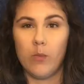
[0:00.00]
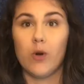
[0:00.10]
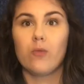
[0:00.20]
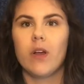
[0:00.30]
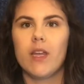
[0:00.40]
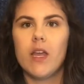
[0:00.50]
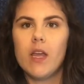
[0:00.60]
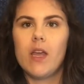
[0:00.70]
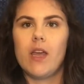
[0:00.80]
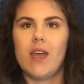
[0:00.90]
more runny,
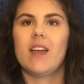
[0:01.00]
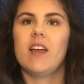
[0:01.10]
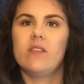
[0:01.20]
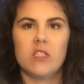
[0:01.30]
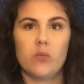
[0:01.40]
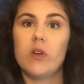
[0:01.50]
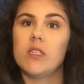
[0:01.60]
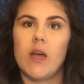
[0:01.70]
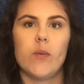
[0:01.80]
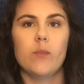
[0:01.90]
it kind of spreads
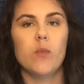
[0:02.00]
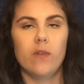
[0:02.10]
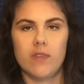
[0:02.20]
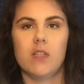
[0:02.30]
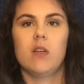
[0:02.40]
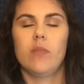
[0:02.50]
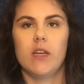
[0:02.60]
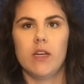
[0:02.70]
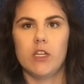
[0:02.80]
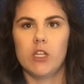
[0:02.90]
out and moves a little bit
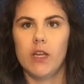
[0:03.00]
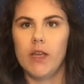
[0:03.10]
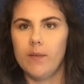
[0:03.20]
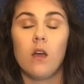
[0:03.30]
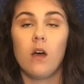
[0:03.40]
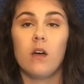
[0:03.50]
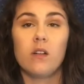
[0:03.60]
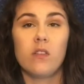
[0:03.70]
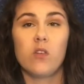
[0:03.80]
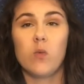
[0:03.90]
initially.
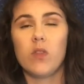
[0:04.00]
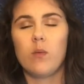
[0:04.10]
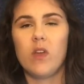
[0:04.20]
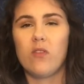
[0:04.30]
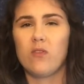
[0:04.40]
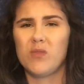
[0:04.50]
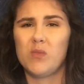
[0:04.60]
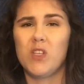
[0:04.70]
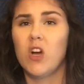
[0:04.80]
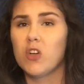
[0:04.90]
Another one that may throw some of
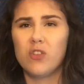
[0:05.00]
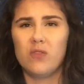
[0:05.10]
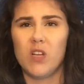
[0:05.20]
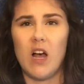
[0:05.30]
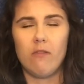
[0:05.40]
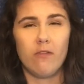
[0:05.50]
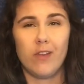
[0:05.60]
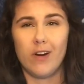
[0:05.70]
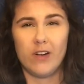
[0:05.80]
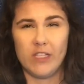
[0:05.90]
the younger students off if they
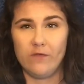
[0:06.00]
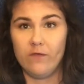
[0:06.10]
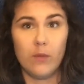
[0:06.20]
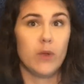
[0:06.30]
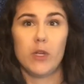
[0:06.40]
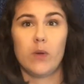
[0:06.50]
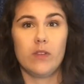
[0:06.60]
aren't familiar with